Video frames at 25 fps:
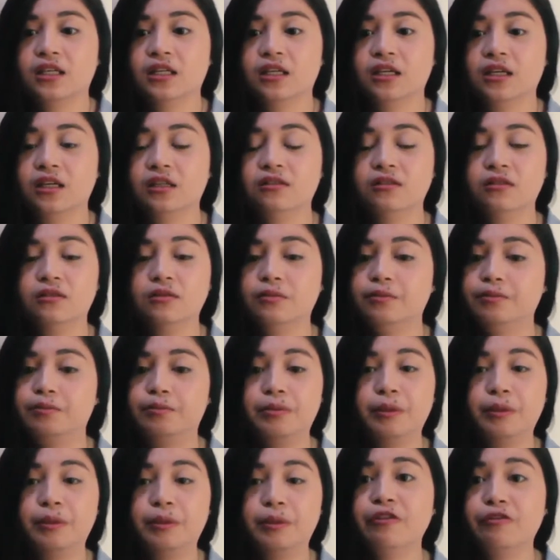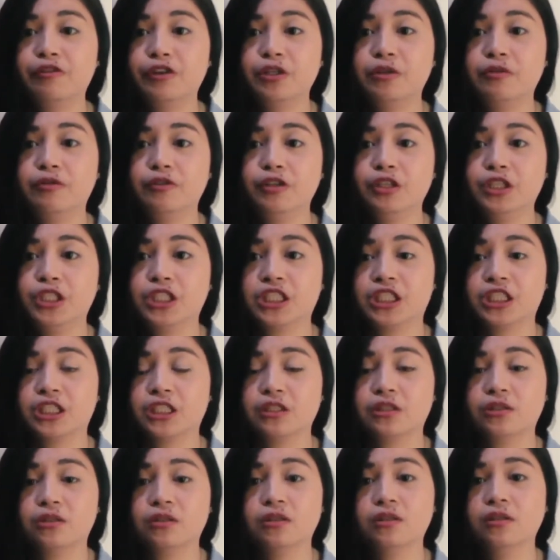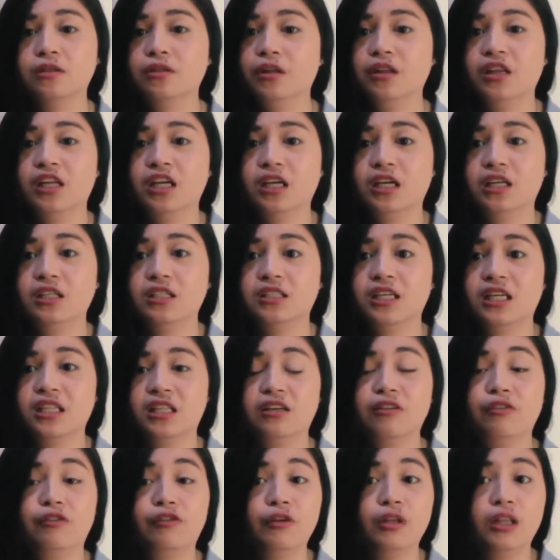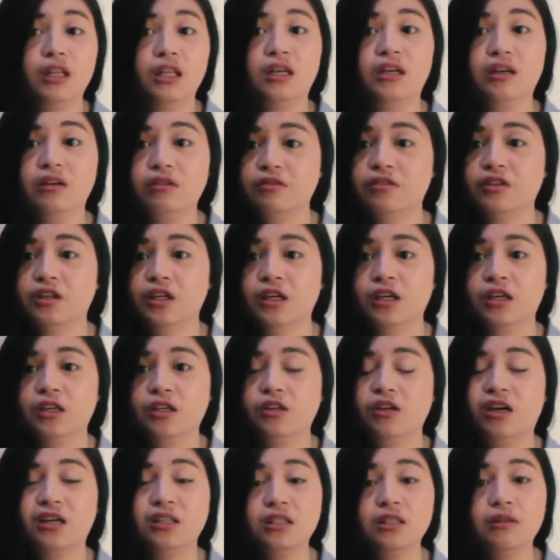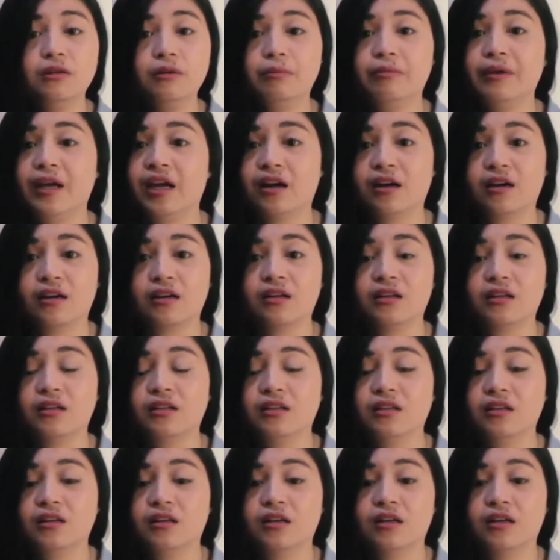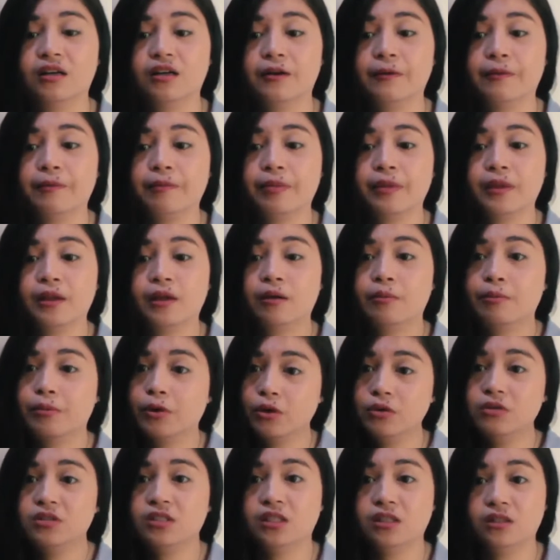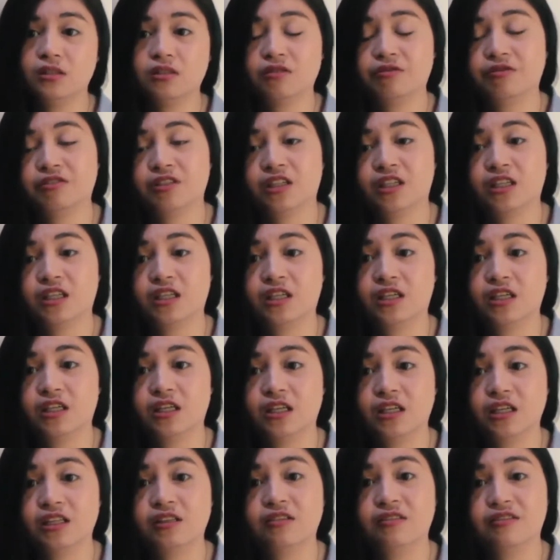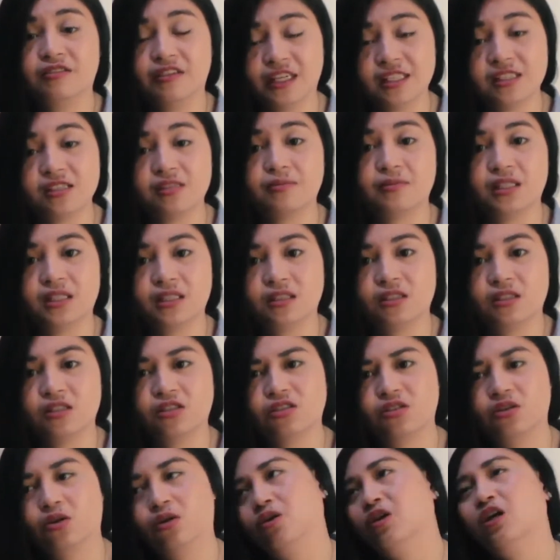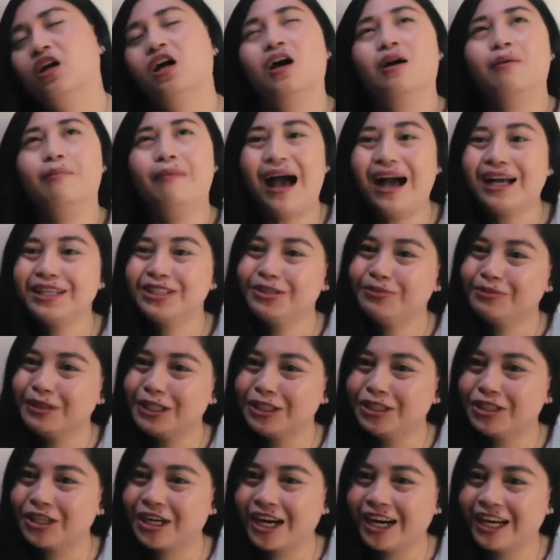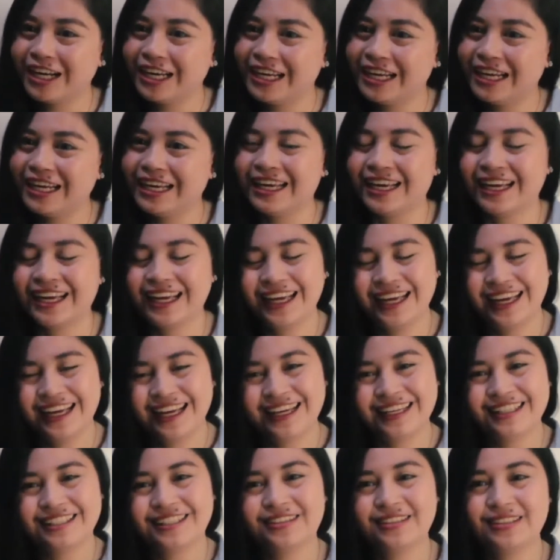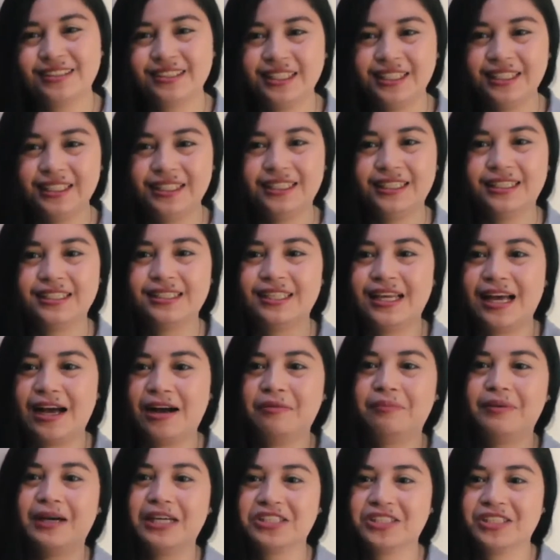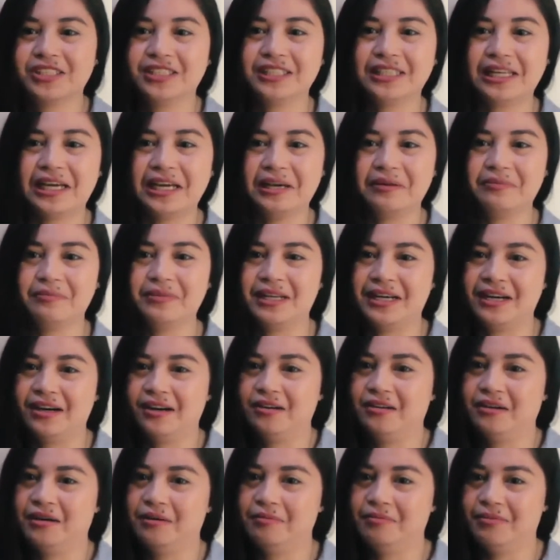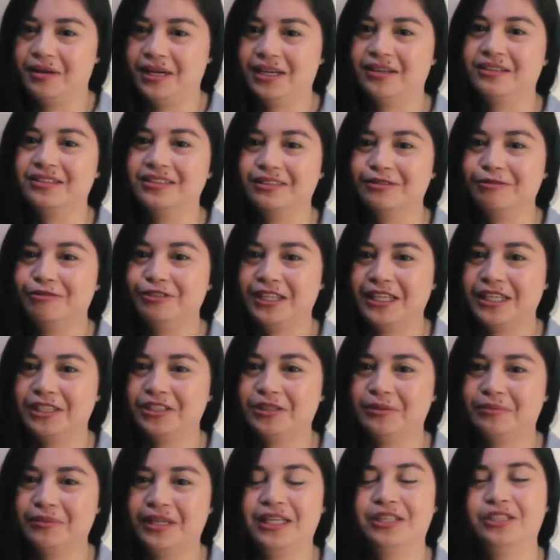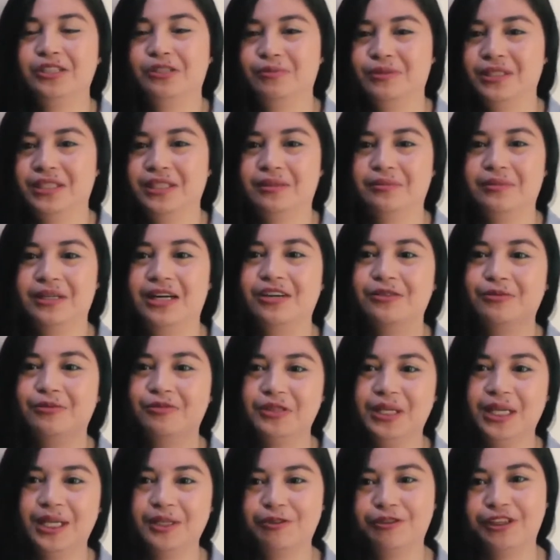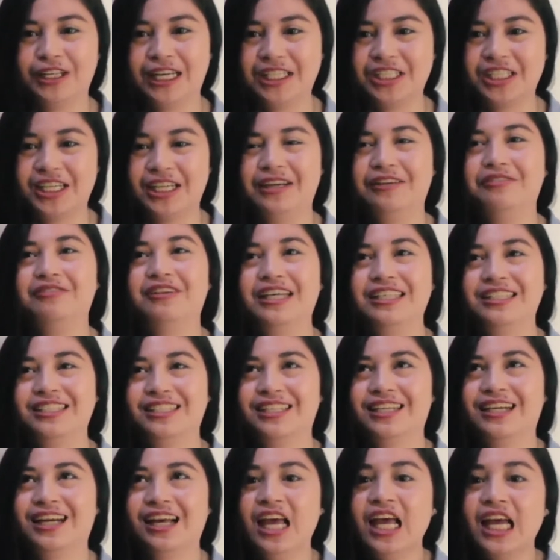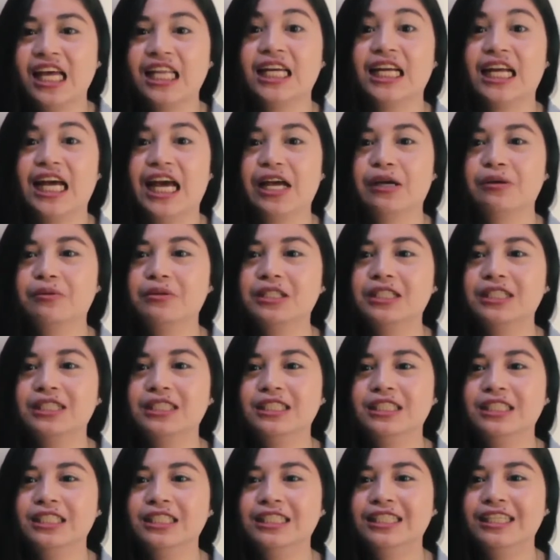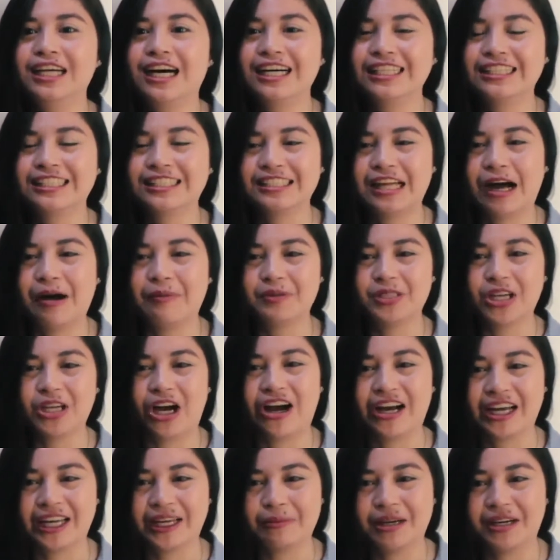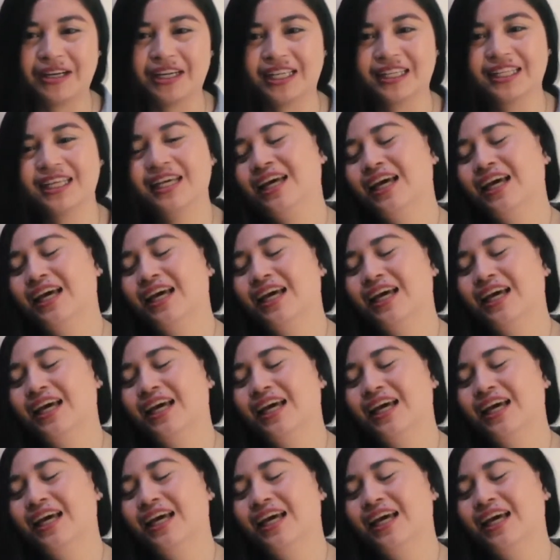is prepare for the future. So, the good thing is that if you live, you actually bear the proceeds of your investment. So back to my journey. So see, that's how passionate I am now about financial management, about being a financial advisor, that I will not stop talking about it.